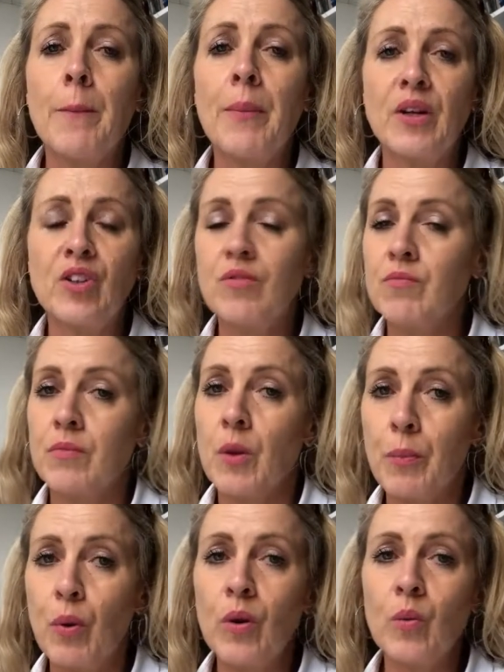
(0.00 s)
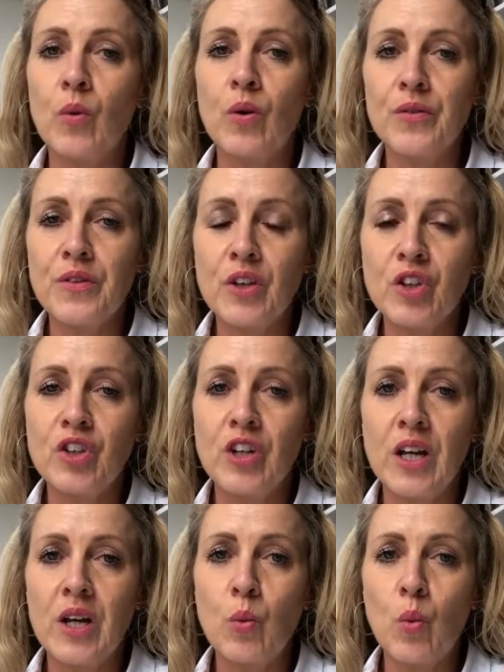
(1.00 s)
But the point was that
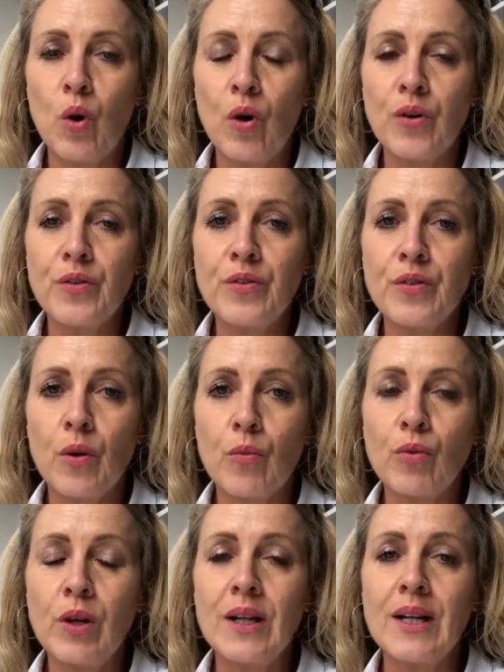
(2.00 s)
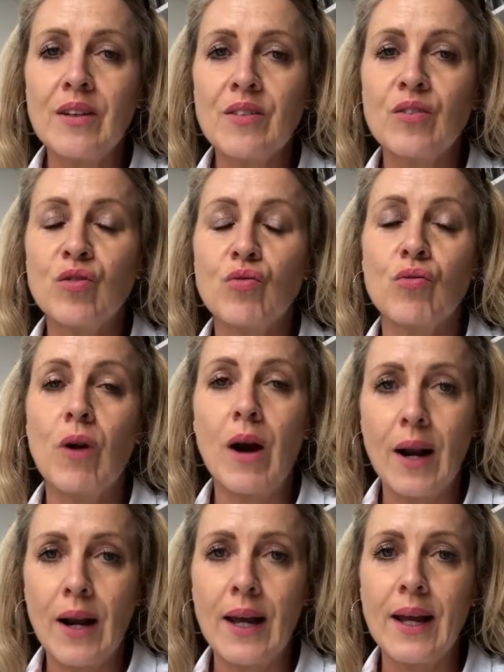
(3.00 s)
she was really
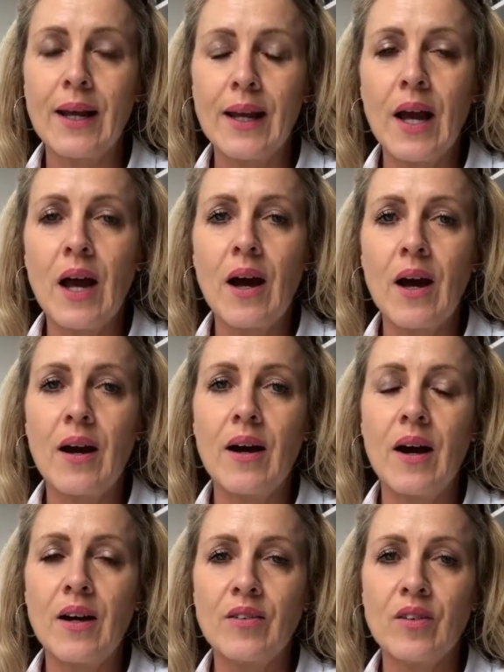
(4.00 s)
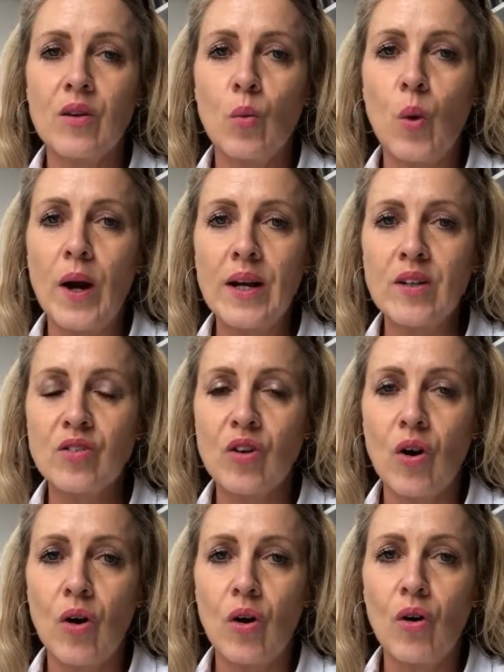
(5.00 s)
struggling under the weight
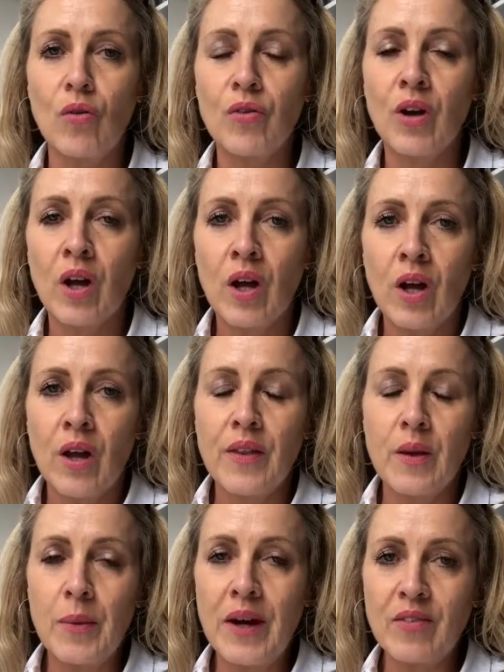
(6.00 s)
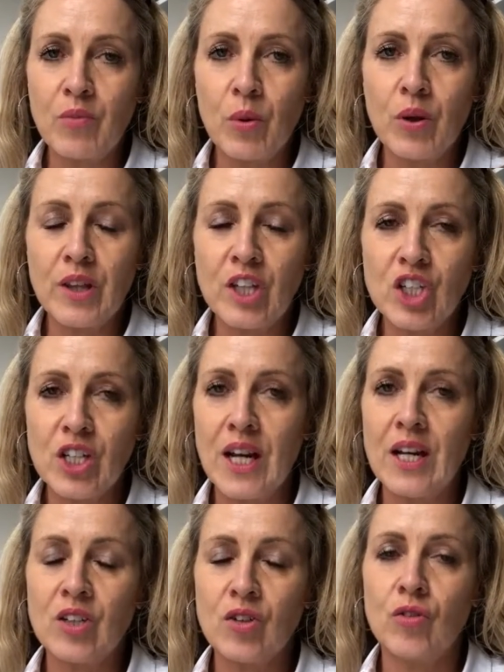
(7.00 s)
of the amount of work that she
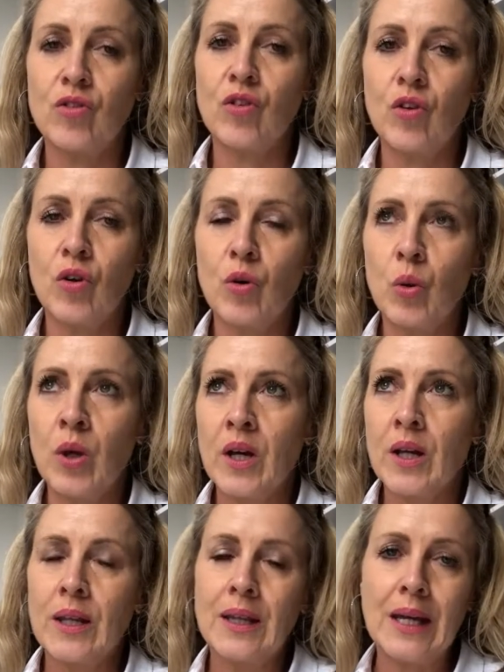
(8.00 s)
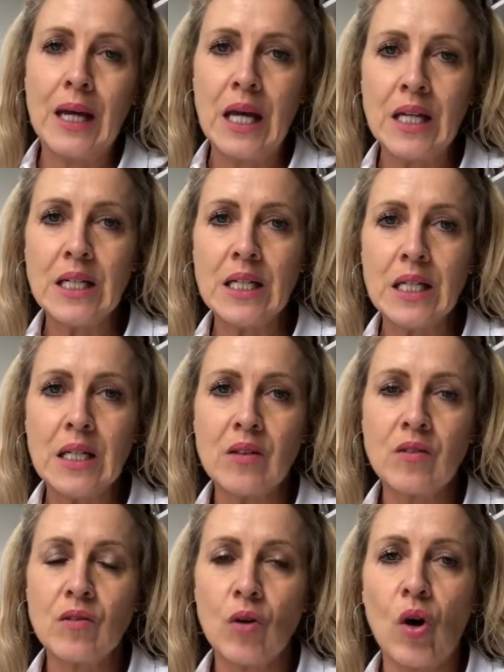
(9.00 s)
had to do, the
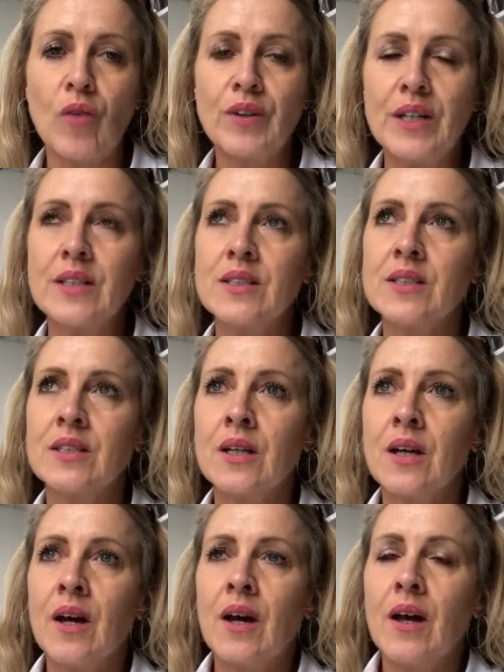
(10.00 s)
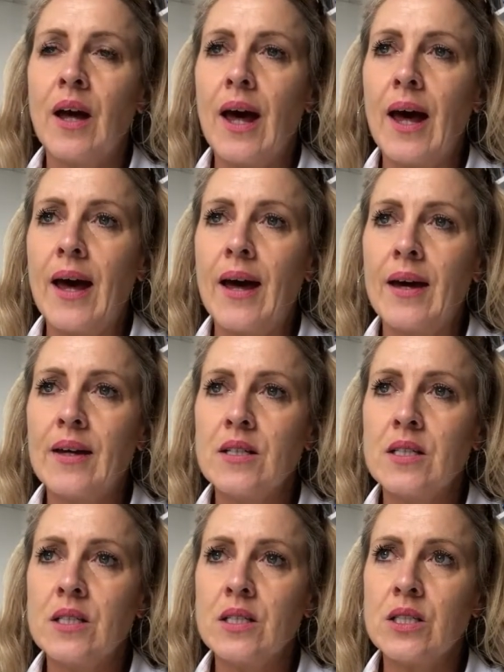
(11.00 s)
hiddenness of it,
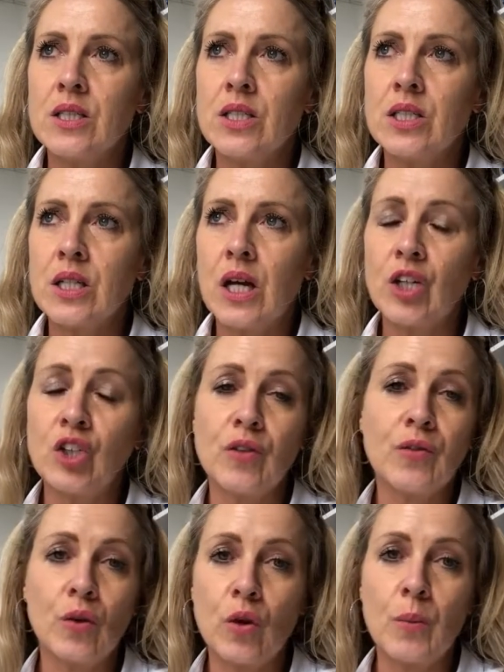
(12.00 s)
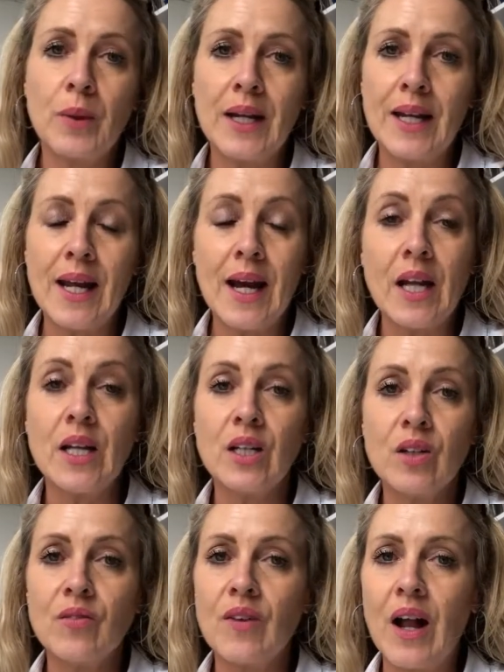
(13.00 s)
and she felt completely
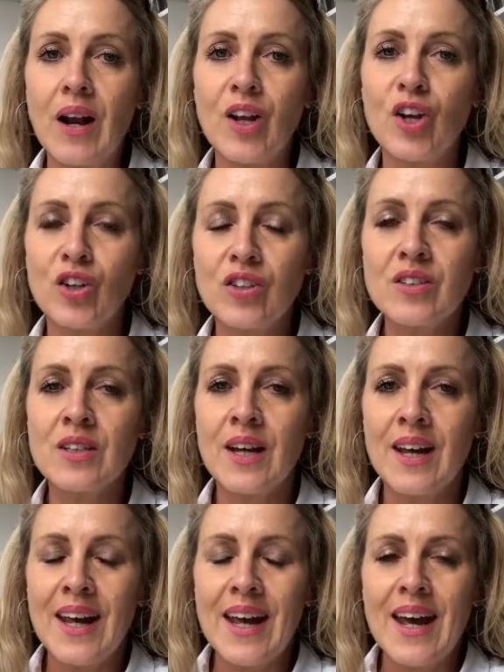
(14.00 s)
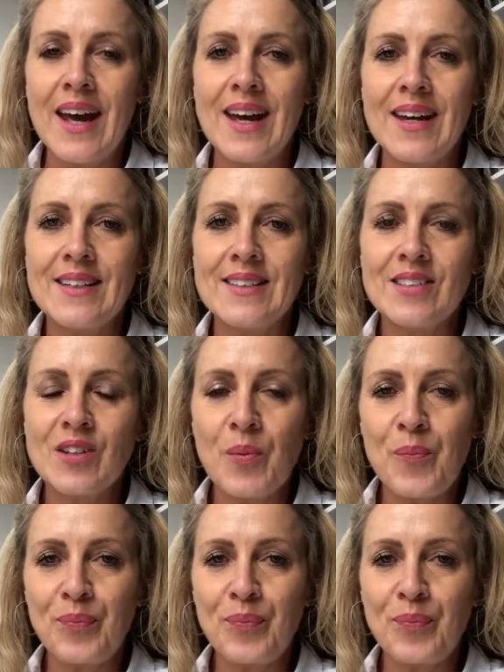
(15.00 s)
undervalued. And